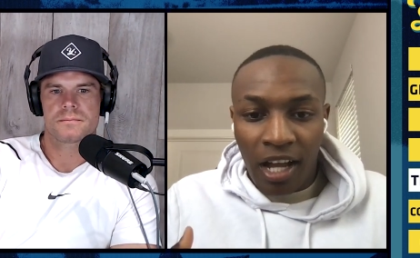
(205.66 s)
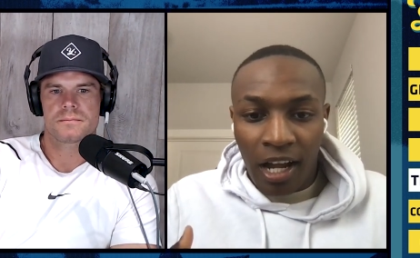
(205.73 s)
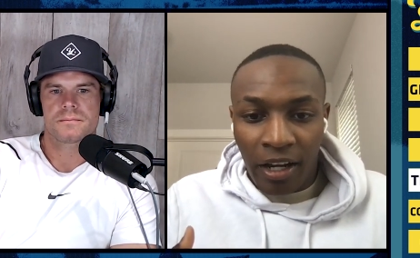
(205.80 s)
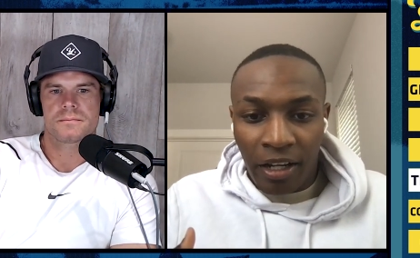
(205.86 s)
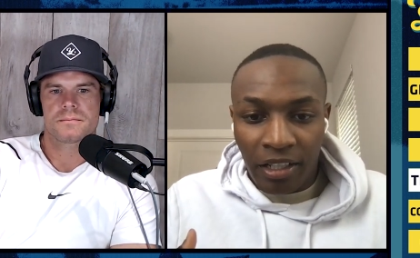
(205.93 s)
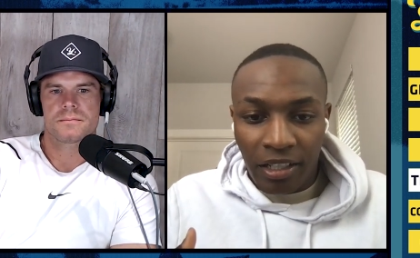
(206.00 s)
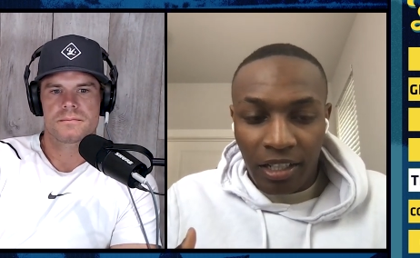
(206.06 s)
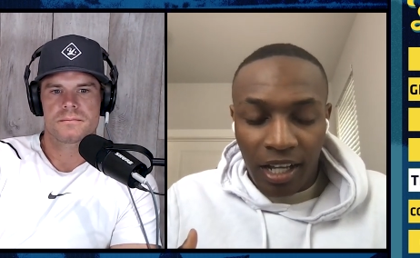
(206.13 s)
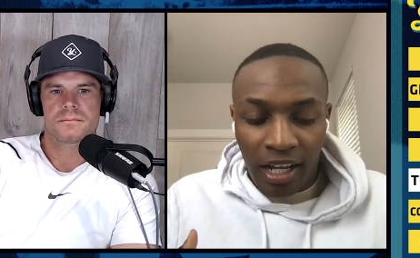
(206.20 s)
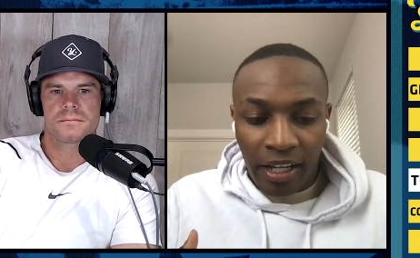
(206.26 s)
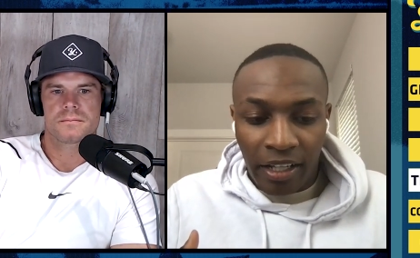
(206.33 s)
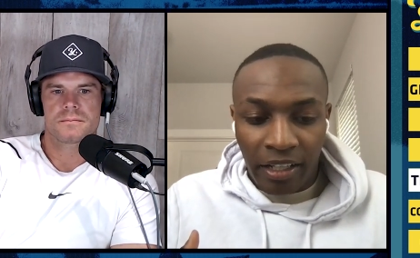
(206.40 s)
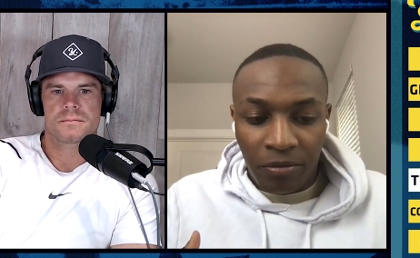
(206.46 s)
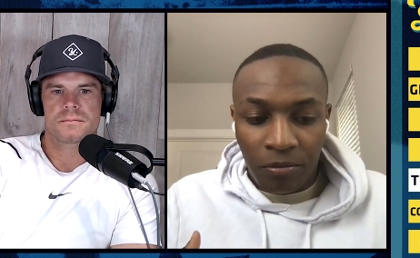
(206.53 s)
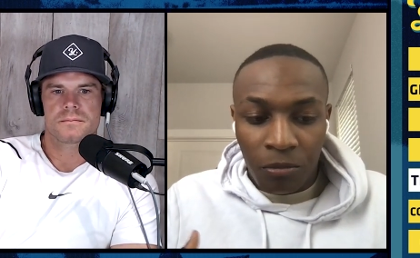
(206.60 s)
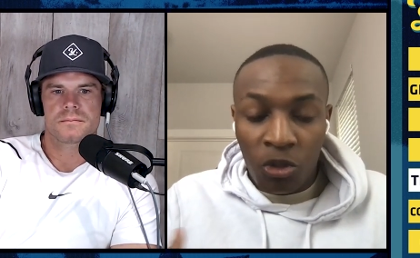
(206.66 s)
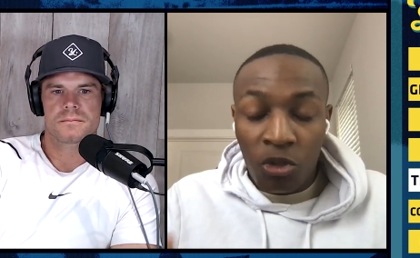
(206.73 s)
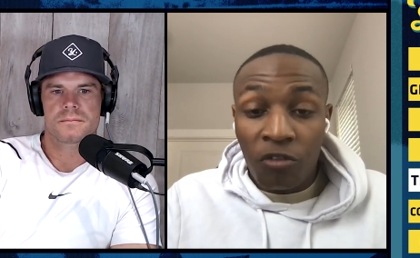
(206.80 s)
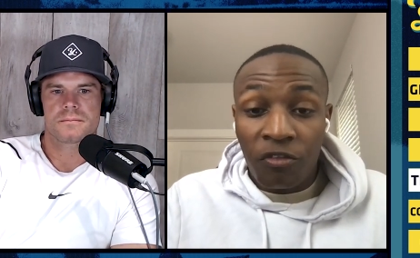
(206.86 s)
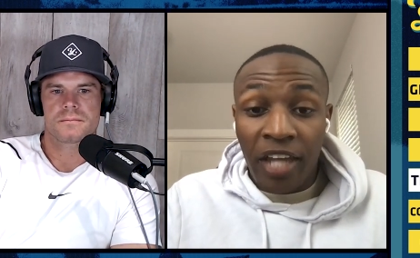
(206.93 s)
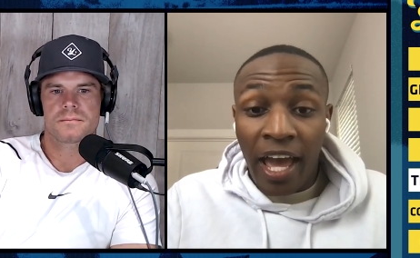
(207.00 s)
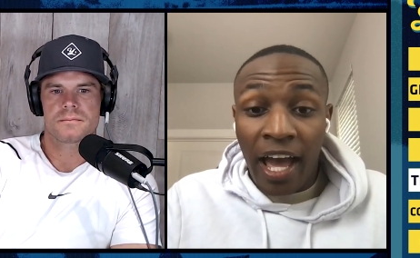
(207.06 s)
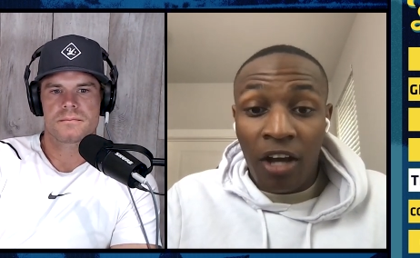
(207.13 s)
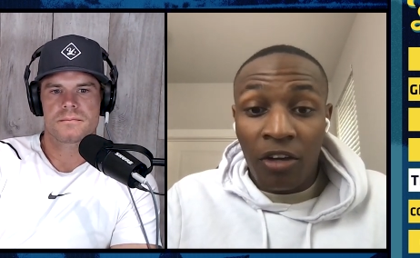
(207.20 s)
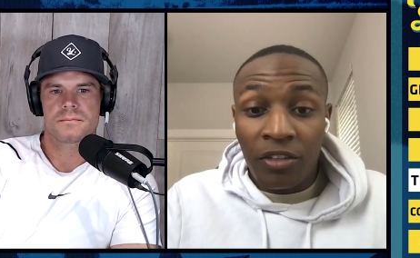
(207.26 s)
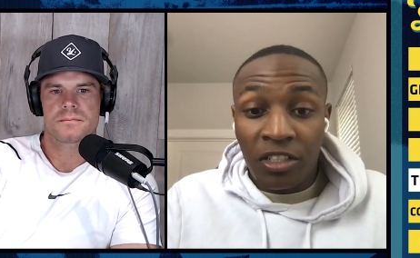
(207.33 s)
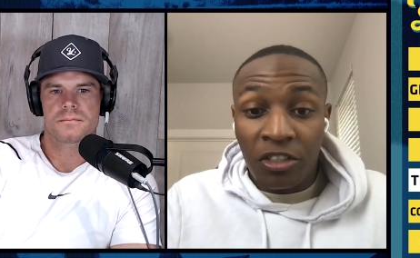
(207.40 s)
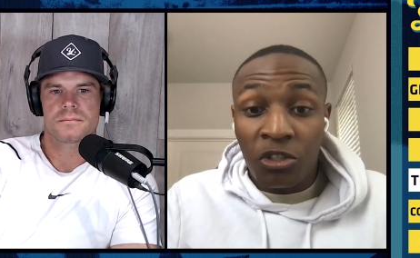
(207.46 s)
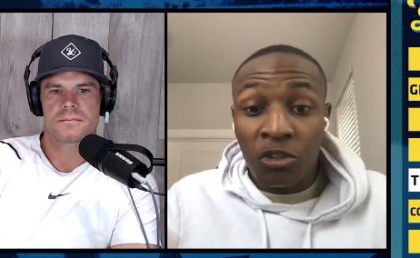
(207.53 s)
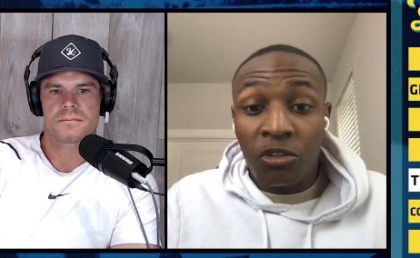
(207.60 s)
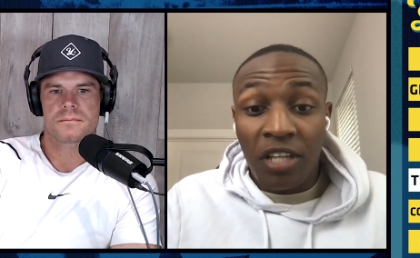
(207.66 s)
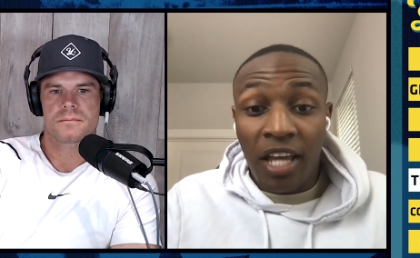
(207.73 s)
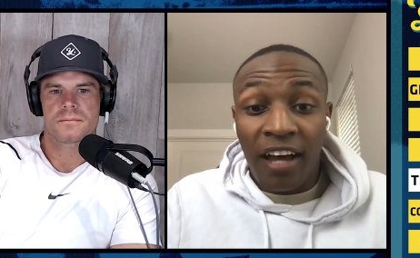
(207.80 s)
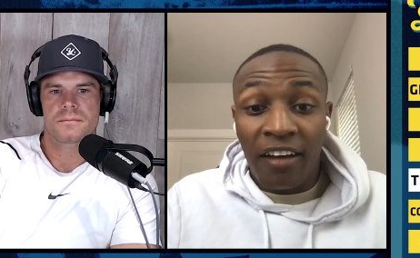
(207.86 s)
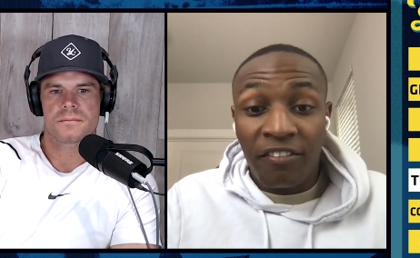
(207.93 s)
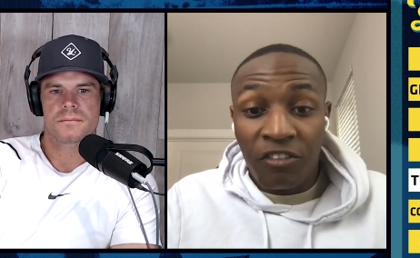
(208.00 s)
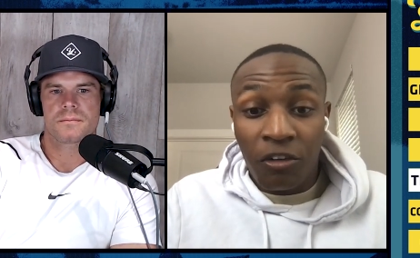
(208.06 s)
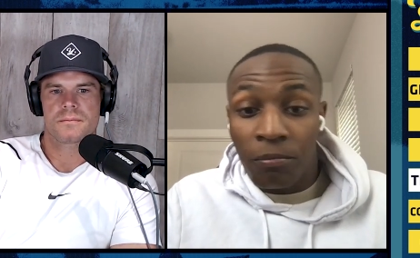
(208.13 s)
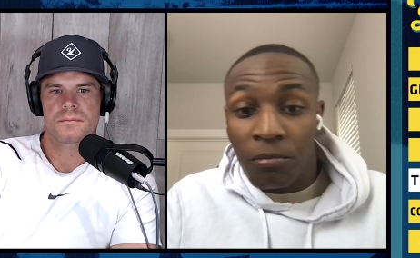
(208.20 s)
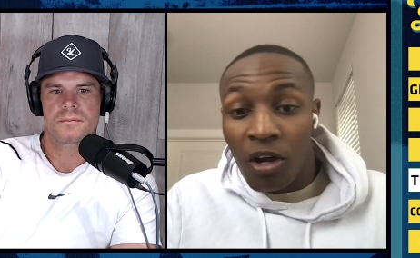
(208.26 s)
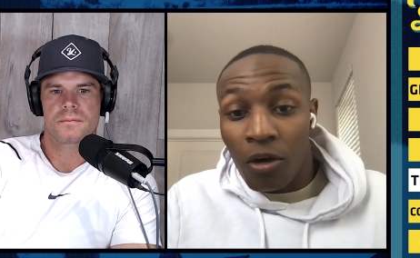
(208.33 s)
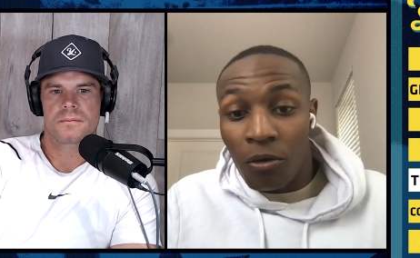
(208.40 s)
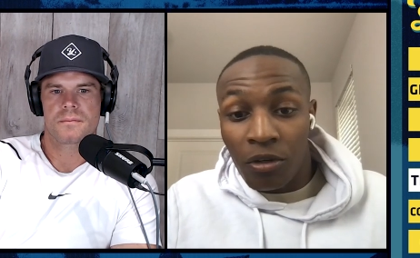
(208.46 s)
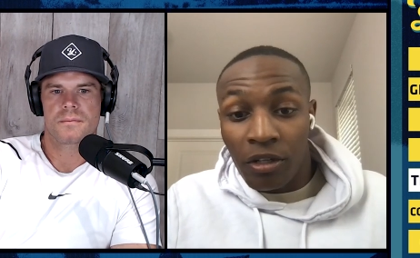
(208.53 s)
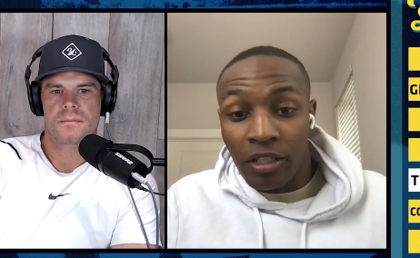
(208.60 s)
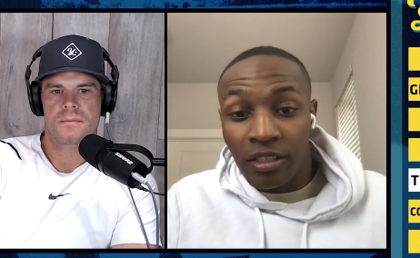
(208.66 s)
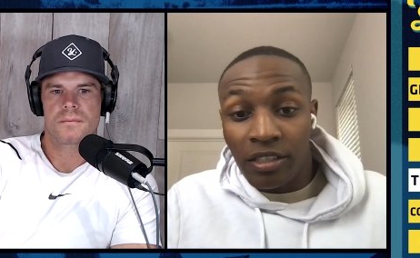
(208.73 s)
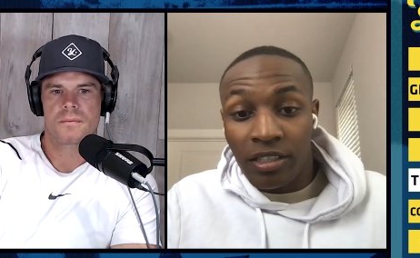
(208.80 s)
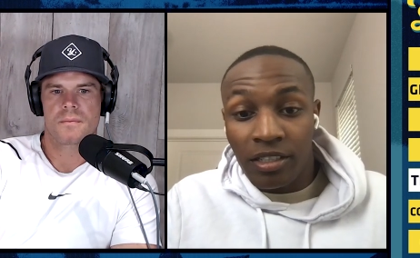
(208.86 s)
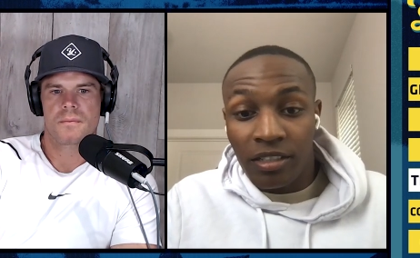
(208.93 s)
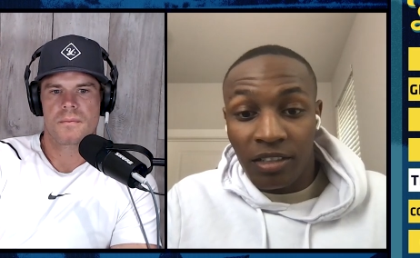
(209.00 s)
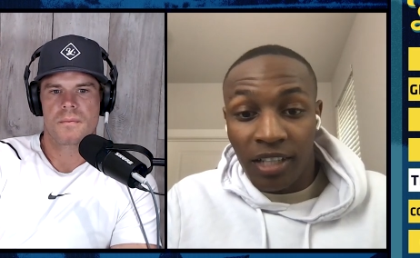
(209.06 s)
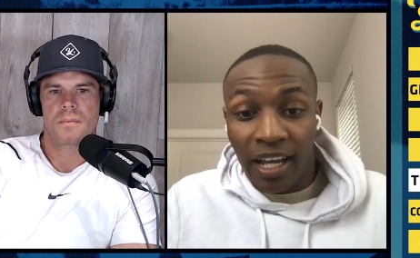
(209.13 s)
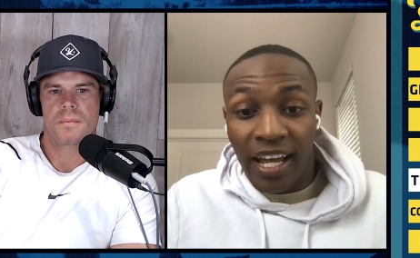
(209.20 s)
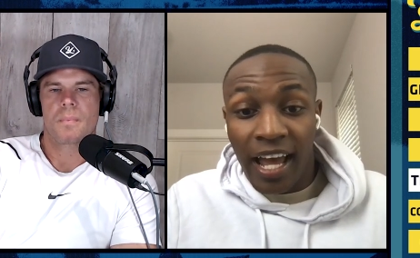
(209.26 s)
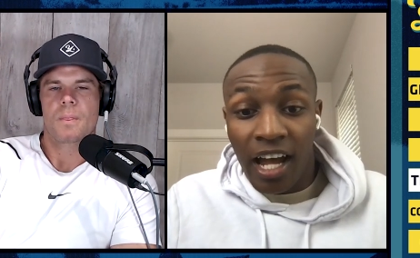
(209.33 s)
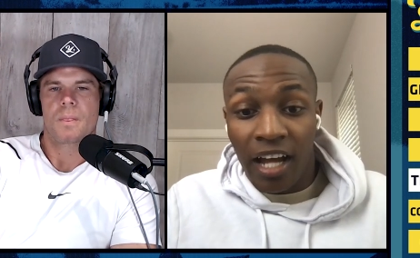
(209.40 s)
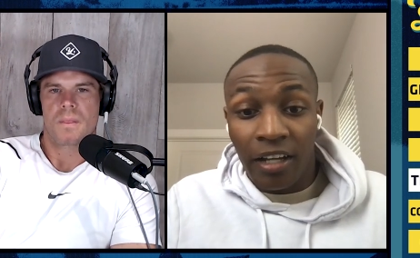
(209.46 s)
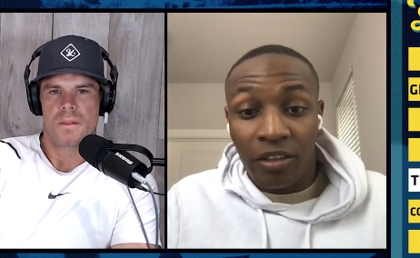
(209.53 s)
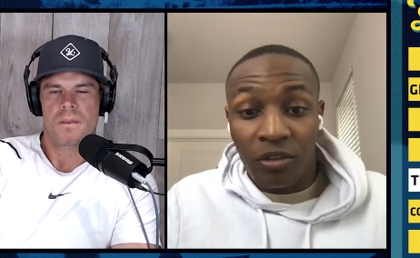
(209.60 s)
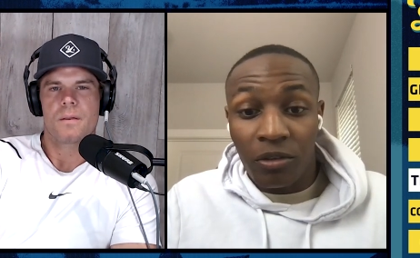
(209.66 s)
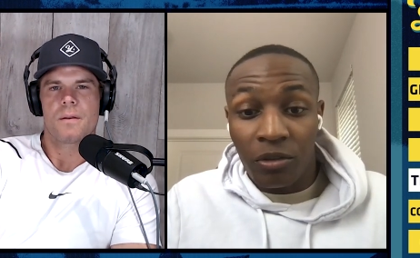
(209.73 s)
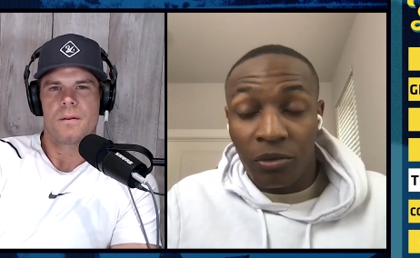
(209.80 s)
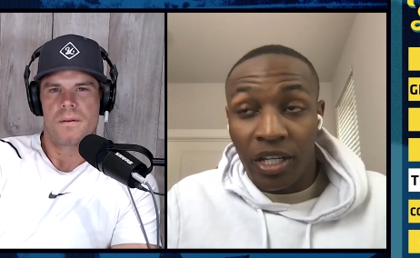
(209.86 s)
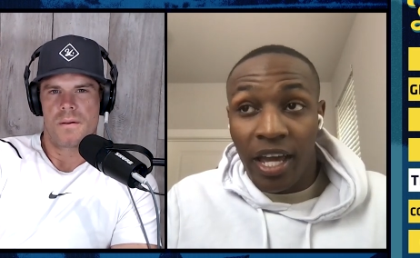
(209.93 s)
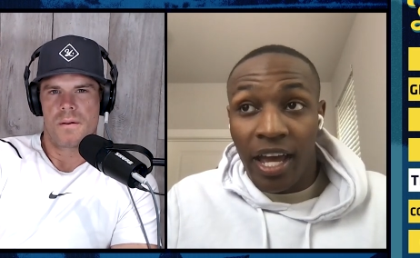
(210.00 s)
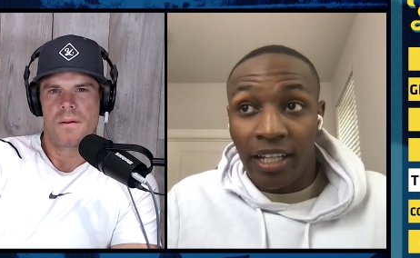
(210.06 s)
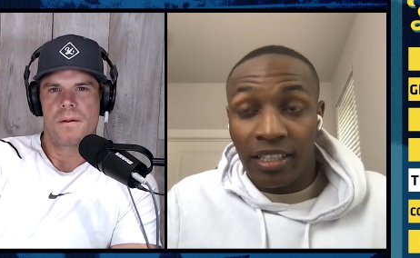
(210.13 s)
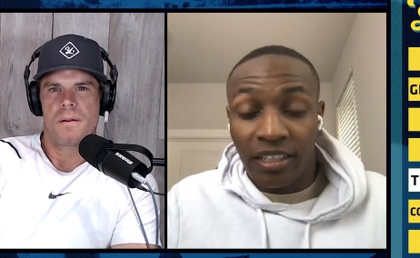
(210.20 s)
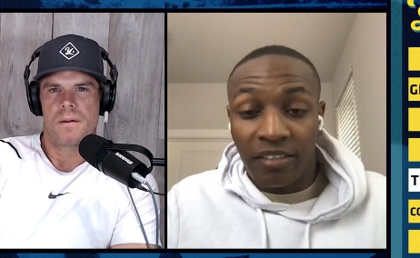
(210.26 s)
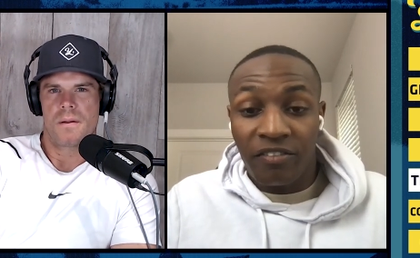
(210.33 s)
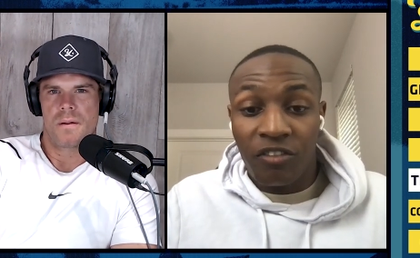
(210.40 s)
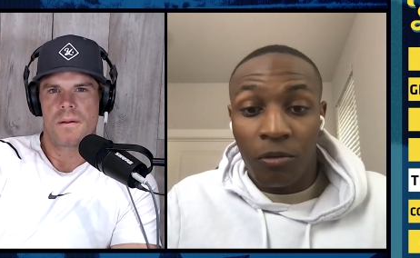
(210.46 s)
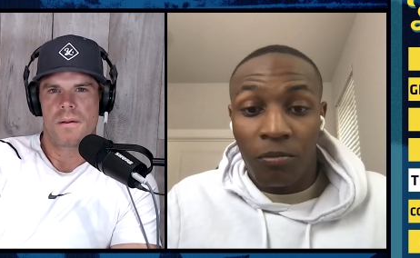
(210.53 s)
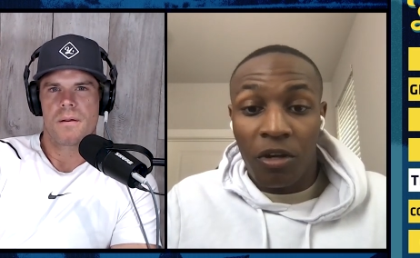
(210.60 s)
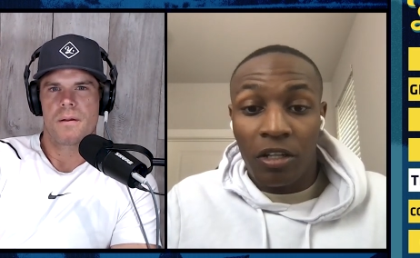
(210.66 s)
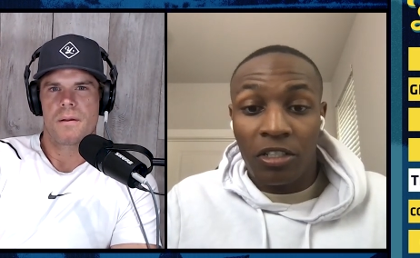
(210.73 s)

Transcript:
Speaker 1: I I move now is due to how football was, like how I reacted in football.